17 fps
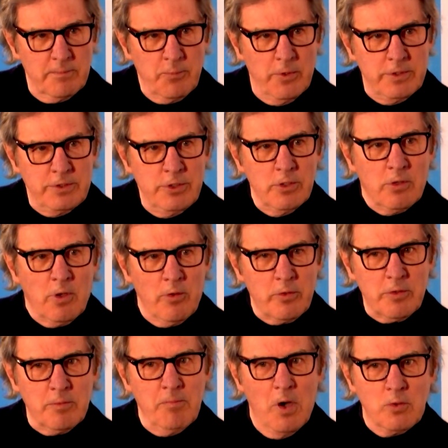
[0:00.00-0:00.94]
When you
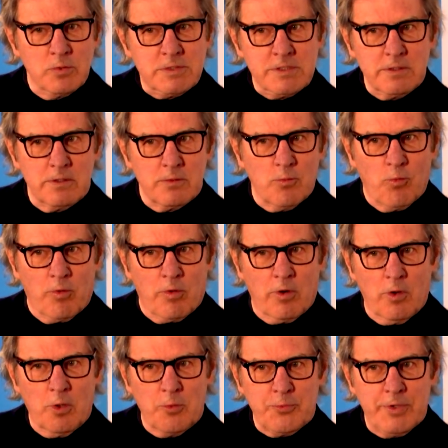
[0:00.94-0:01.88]
go to most of the
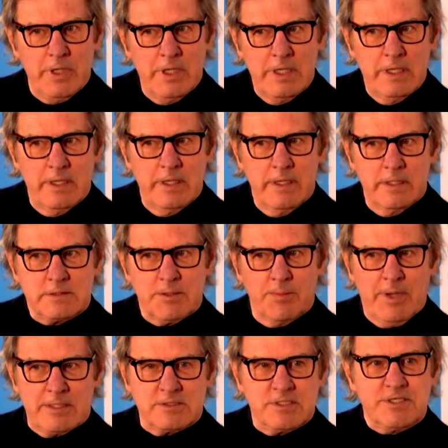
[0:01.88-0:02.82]
world, it's
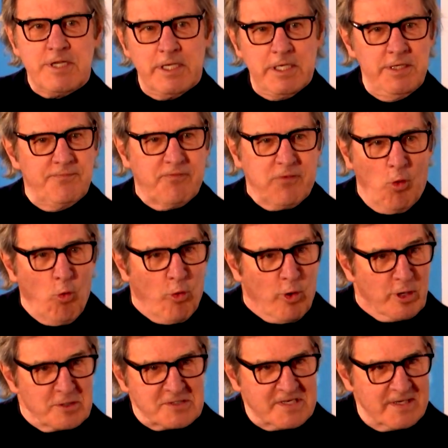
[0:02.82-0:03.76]
about sticky
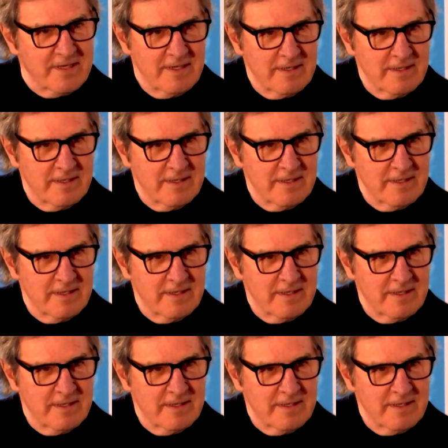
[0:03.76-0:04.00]
floors.